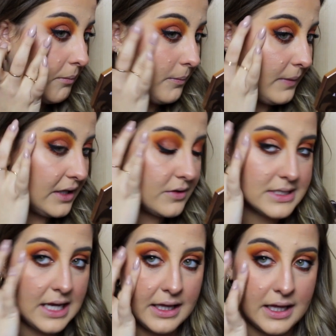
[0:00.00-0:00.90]

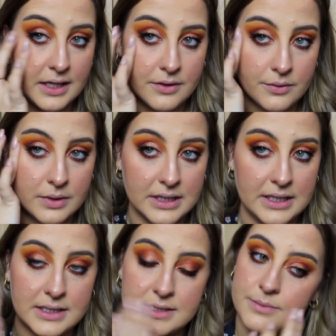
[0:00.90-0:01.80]
Because highlighter
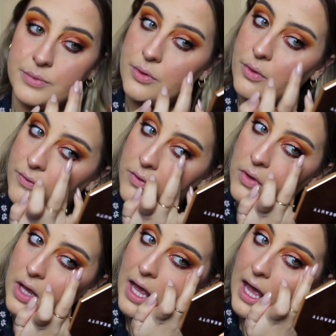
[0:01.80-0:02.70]
really is
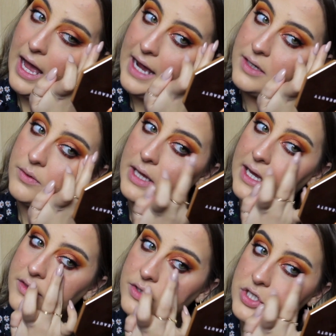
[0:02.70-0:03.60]
beautiful. I don't
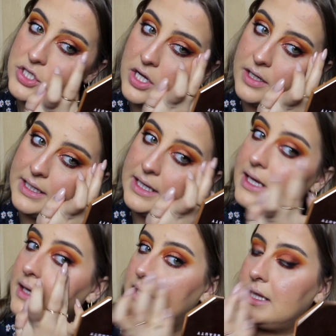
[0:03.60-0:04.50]
like the
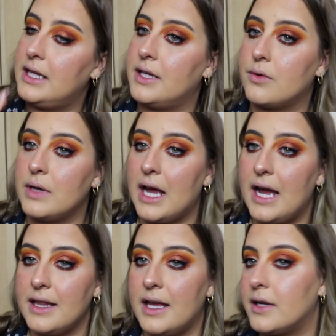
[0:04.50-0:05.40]
chunky, glittery
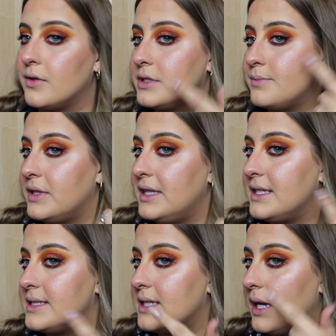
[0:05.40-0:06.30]
highlighters, but
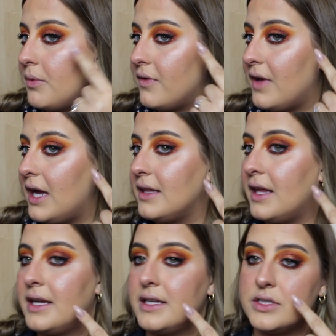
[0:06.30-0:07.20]
this type of
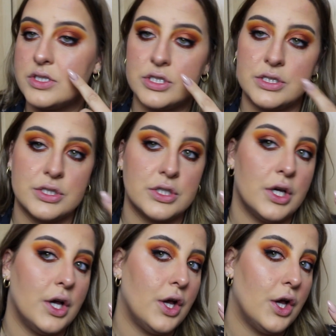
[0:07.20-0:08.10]
highlight is just
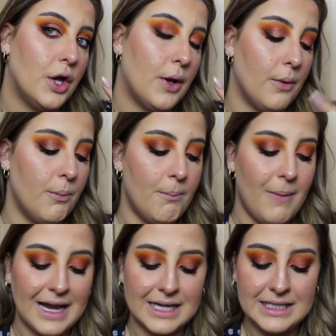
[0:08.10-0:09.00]

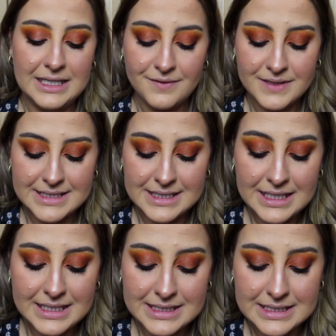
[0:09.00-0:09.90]

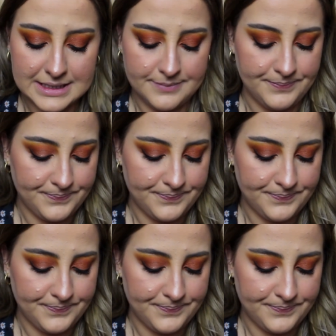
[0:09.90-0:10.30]
magnificent.